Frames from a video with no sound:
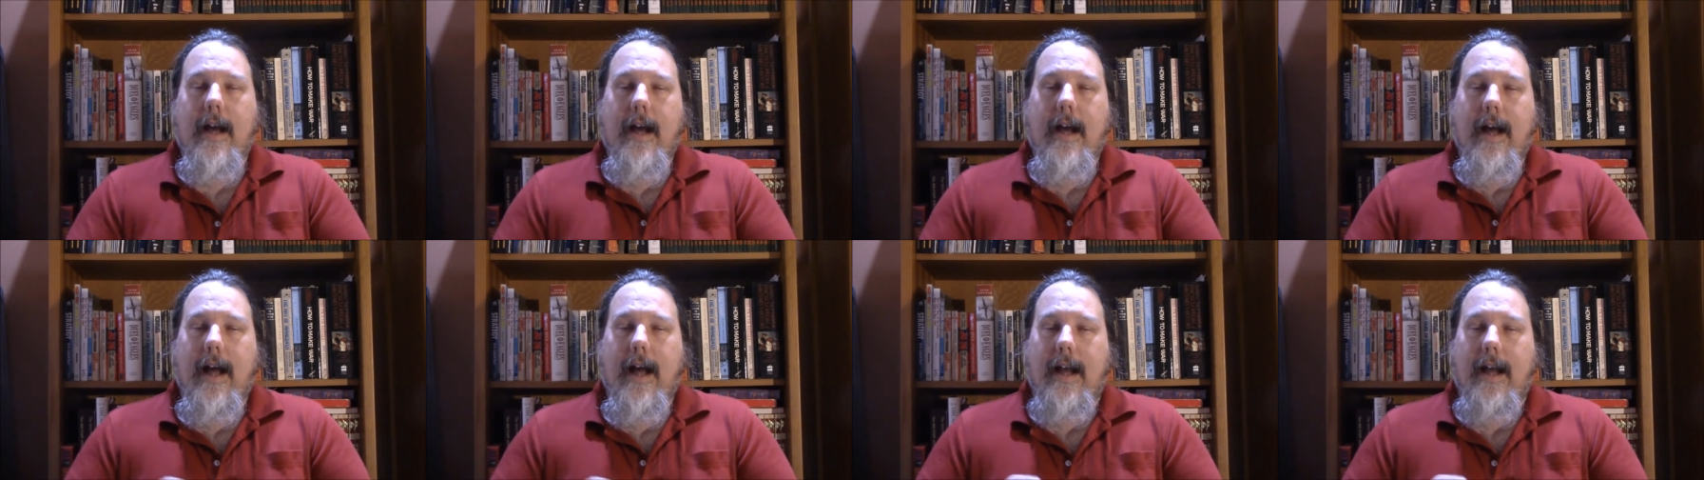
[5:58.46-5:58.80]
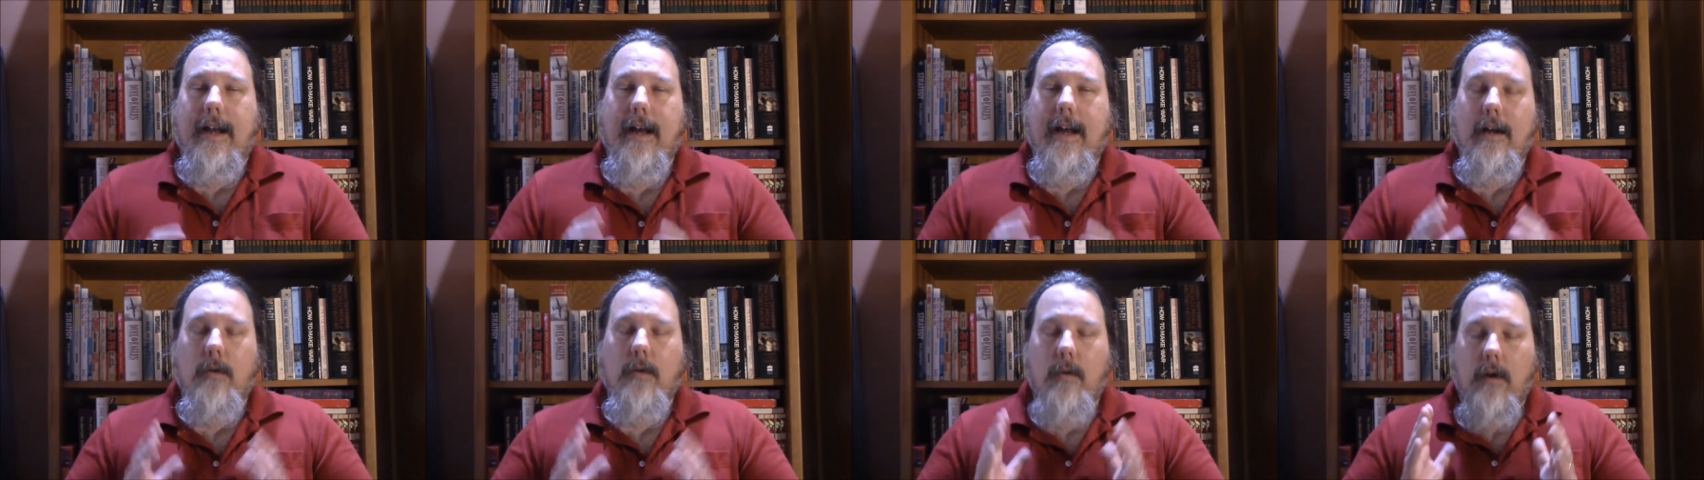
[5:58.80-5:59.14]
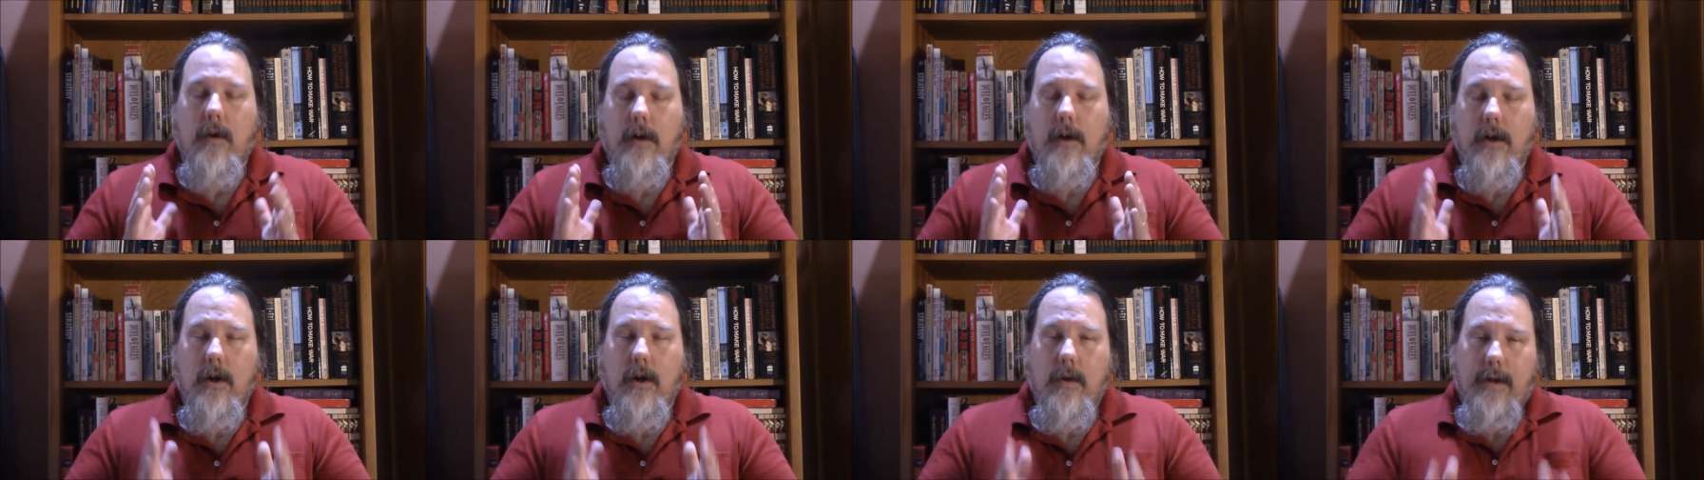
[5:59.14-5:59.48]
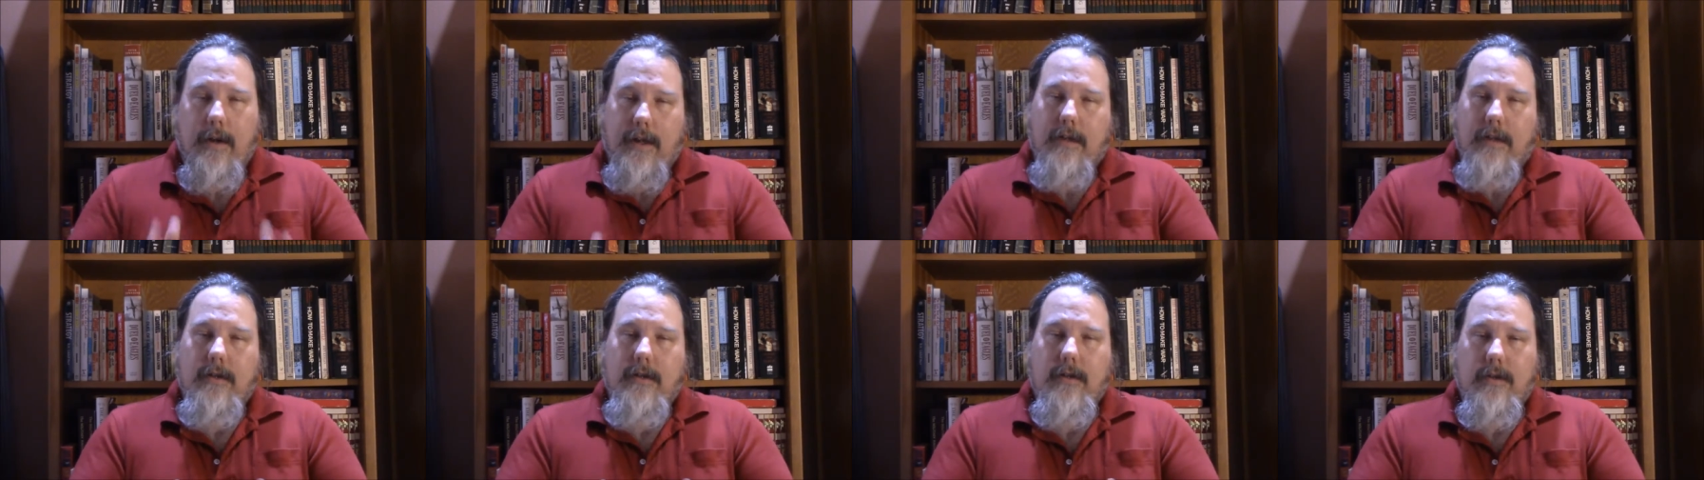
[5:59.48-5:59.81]
I kind of want to go
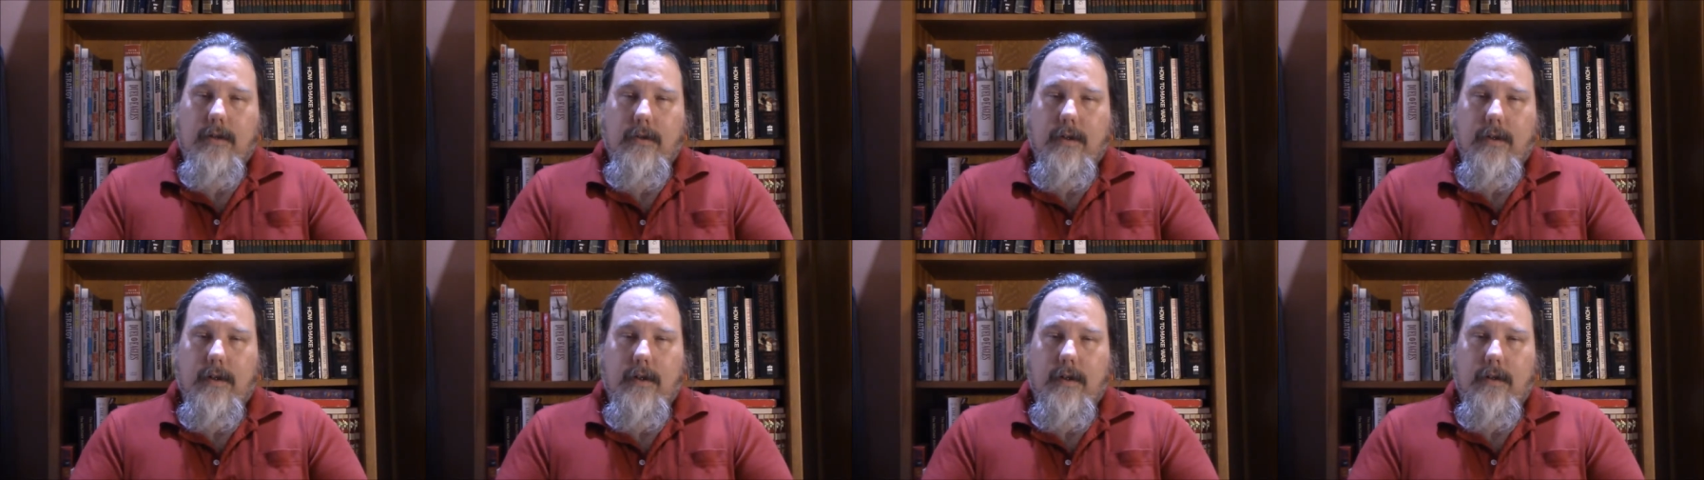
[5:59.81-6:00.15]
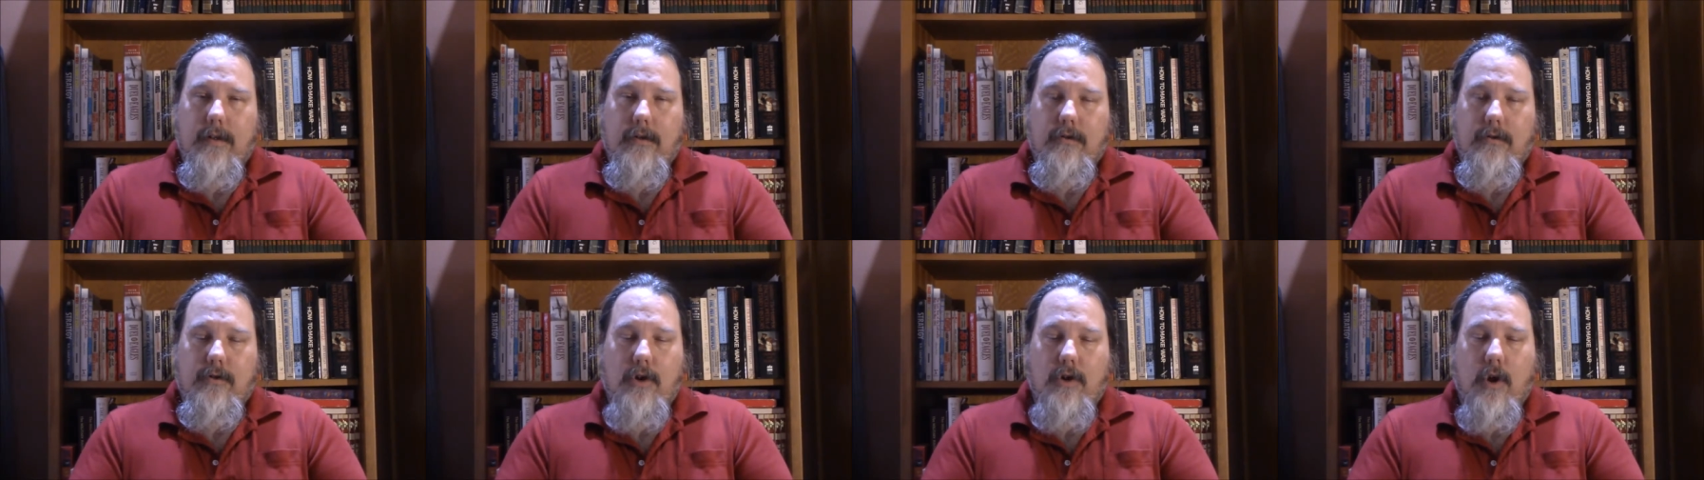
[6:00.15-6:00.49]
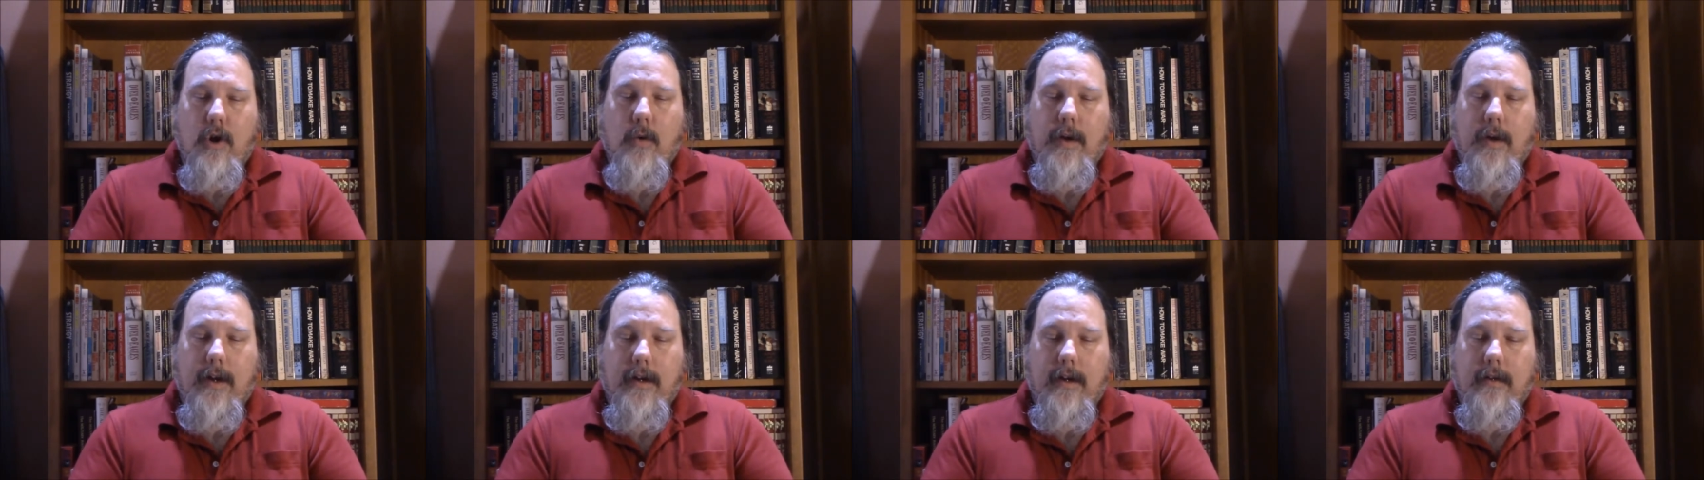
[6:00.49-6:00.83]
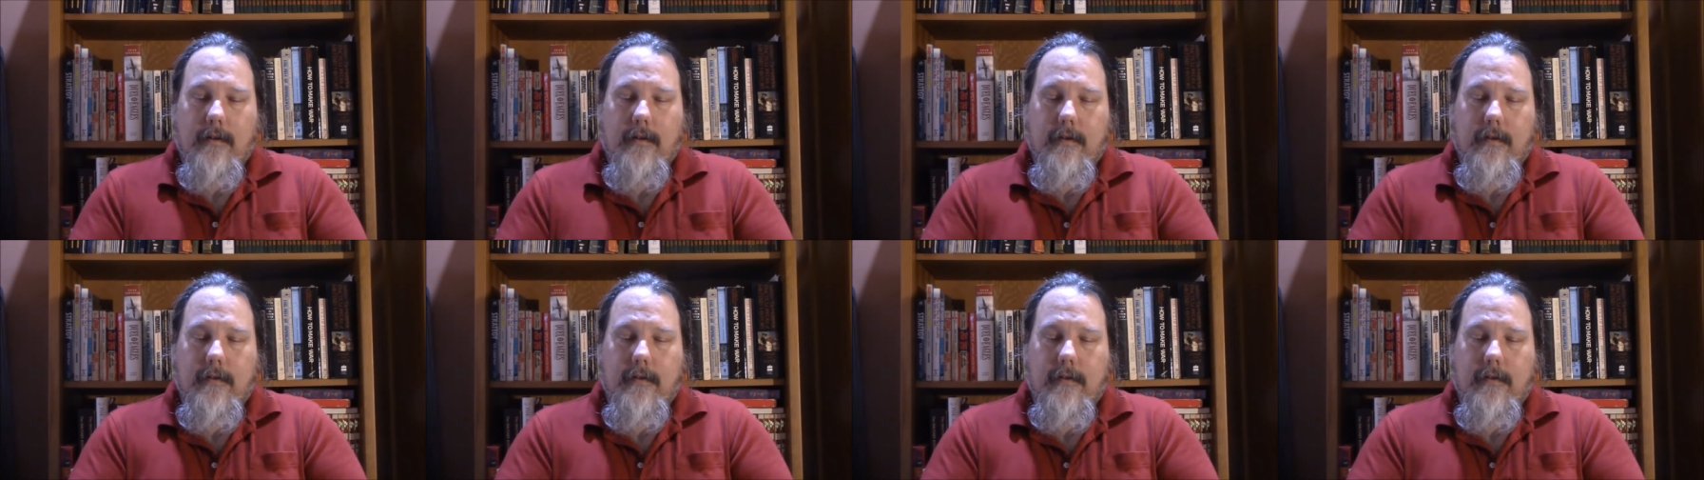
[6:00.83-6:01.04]
into it knowing